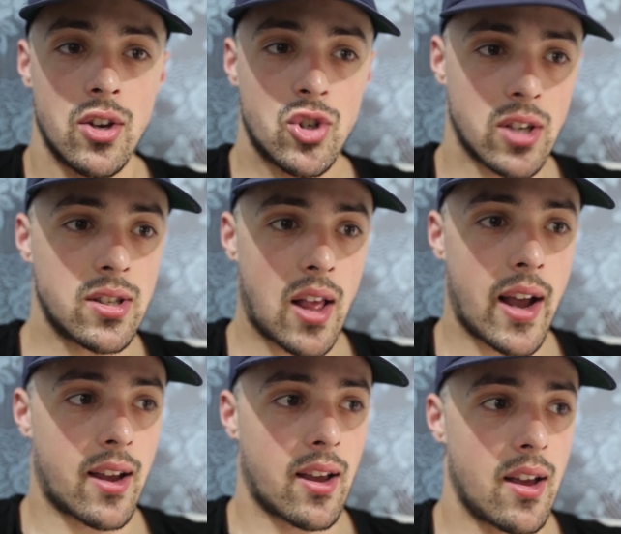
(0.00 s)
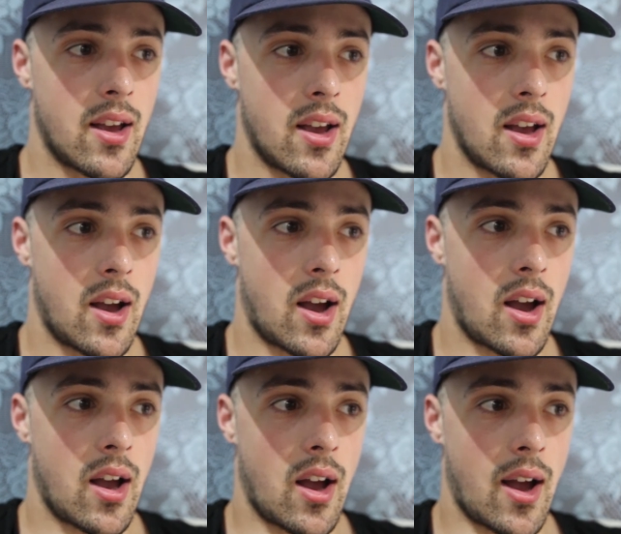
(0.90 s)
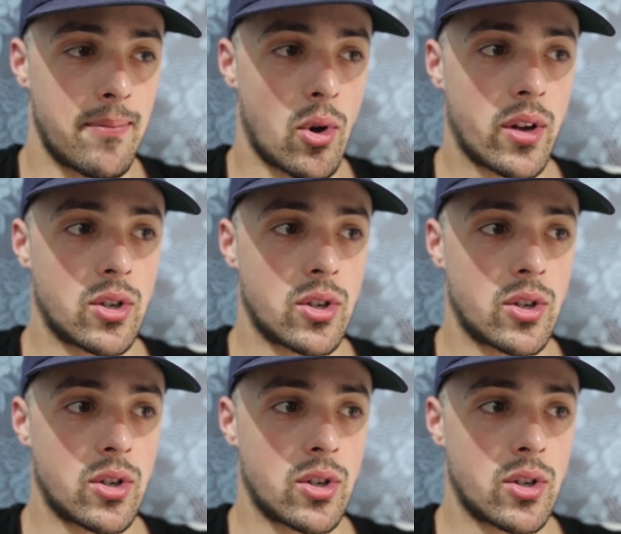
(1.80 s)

Just like I'm not